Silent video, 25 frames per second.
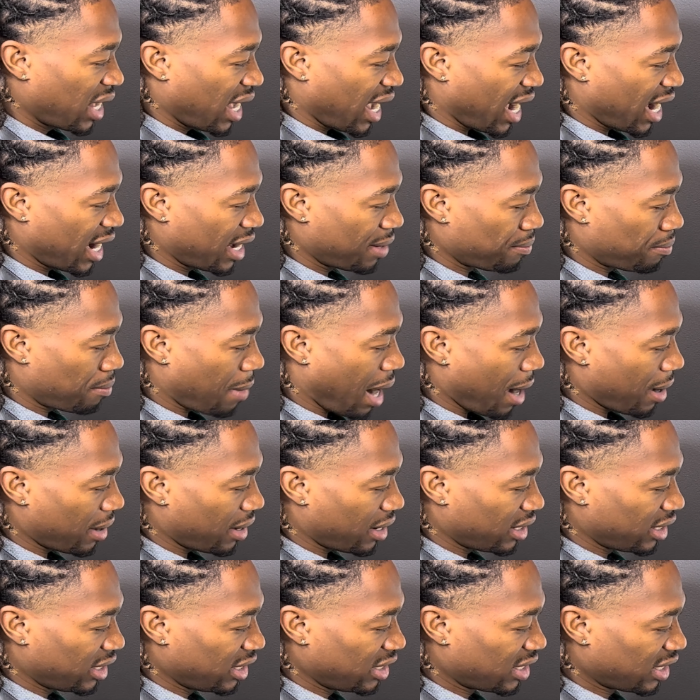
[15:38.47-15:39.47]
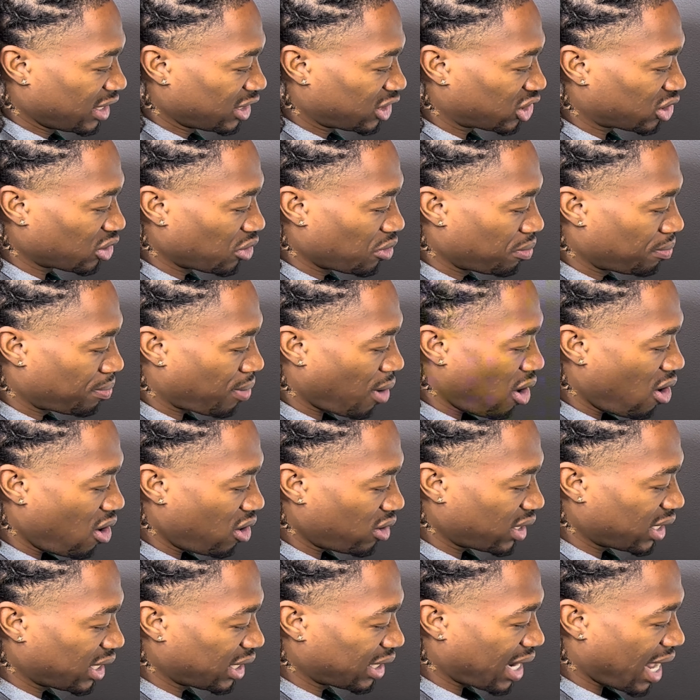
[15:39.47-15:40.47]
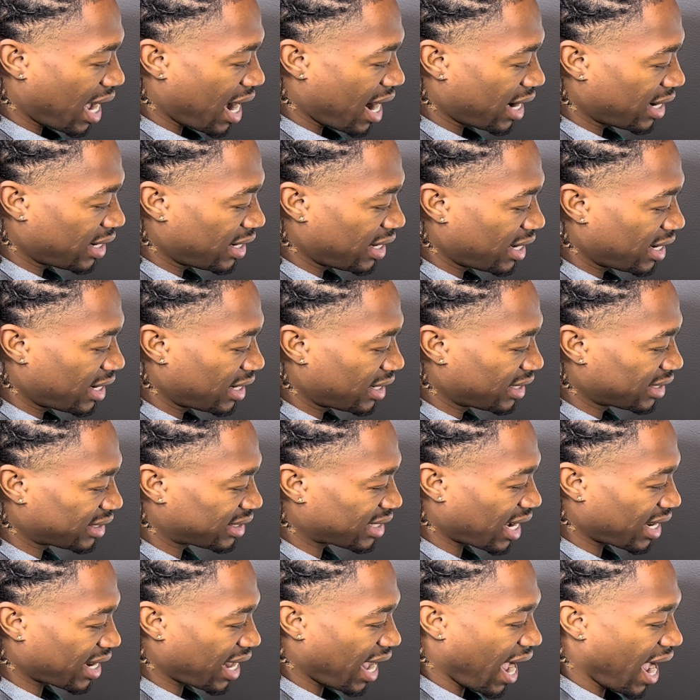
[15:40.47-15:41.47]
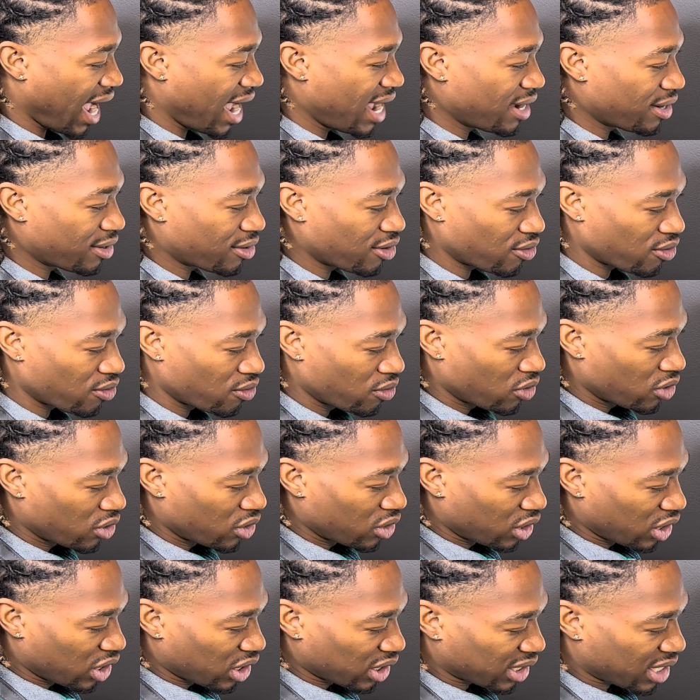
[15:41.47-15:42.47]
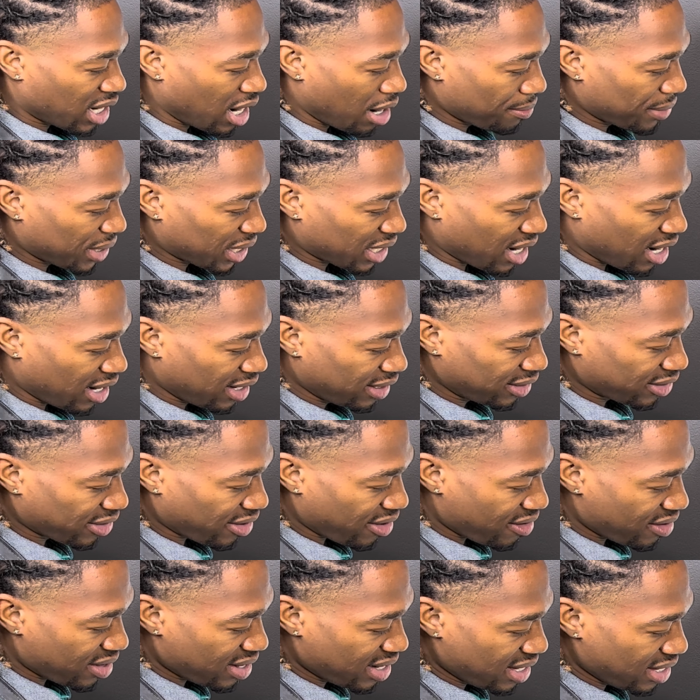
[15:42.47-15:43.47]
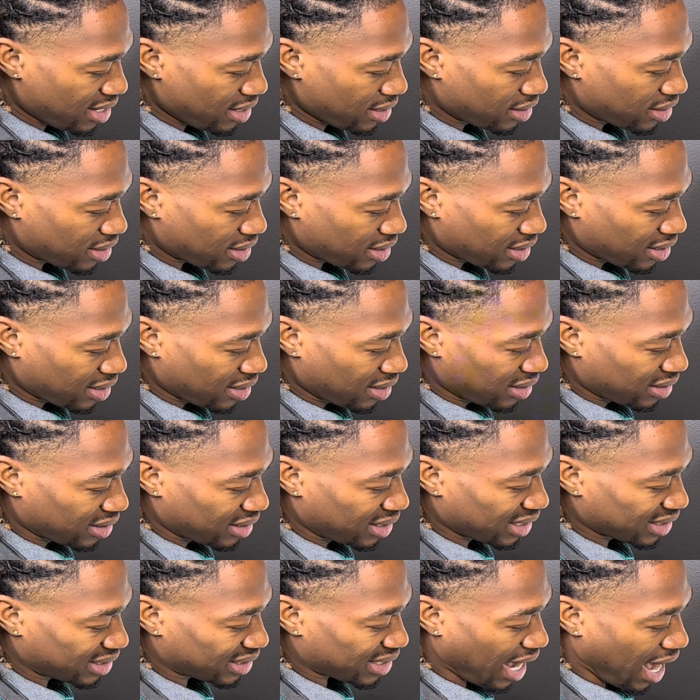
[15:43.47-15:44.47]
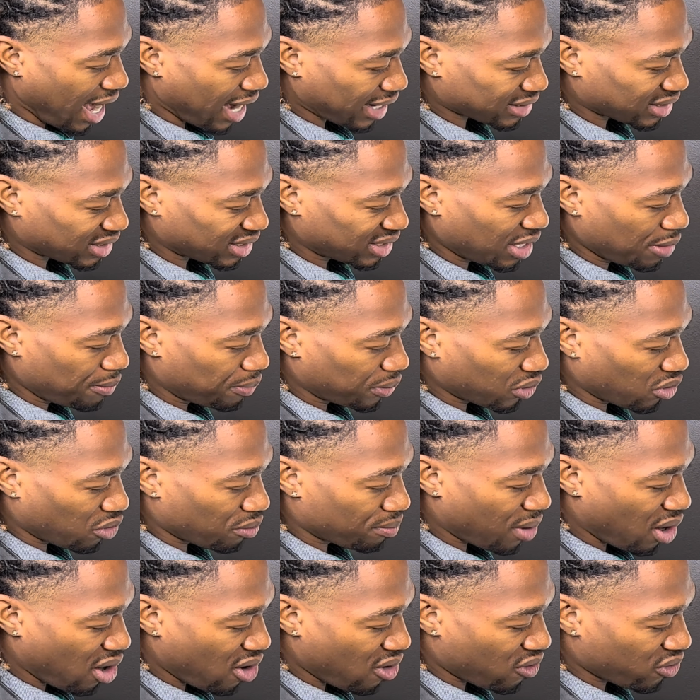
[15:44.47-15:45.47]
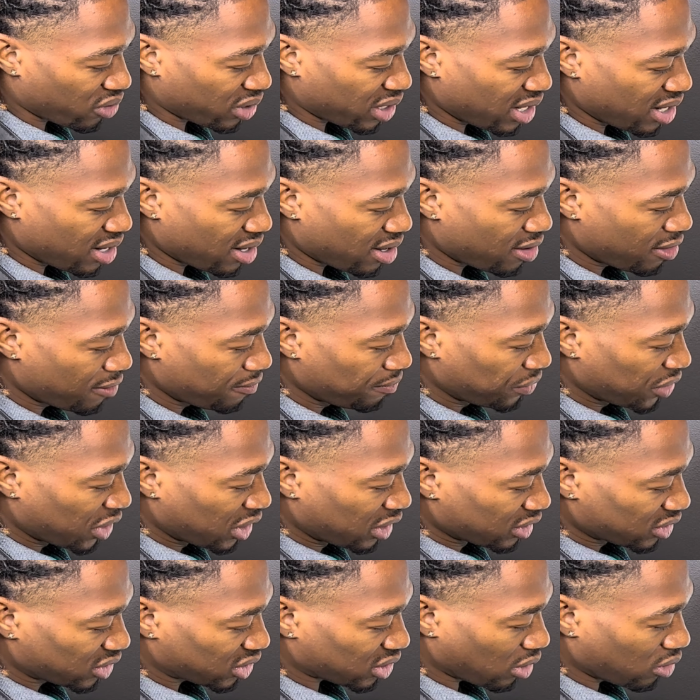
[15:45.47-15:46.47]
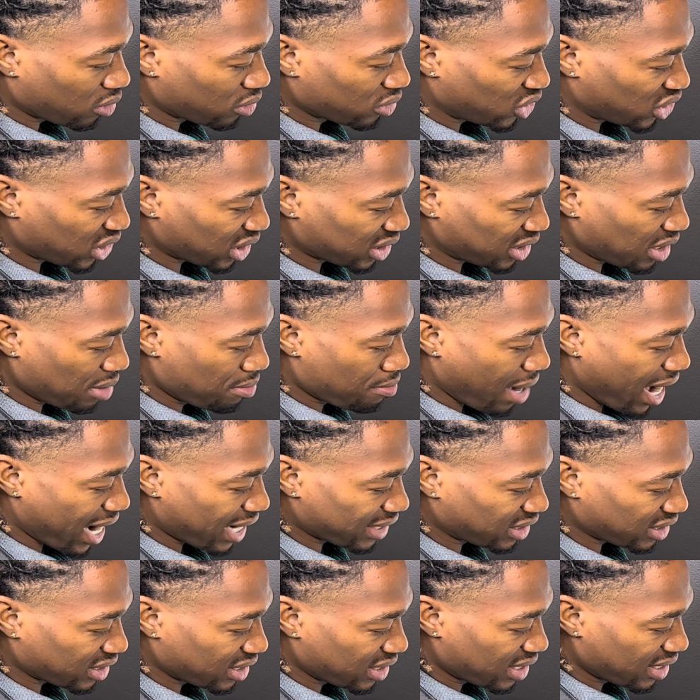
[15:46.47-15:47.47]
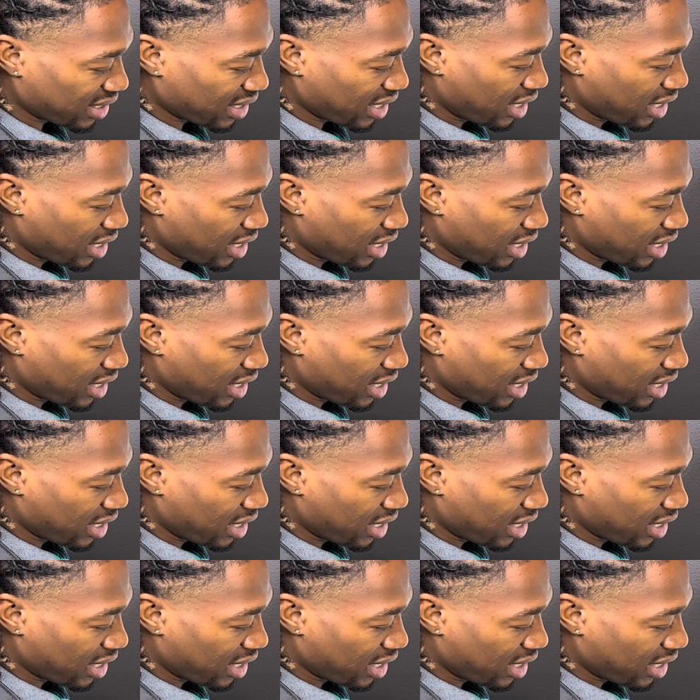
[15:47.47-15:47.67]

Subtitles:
and my initial balding line in is at an angle coming underneath this occipital bone here. So just imagine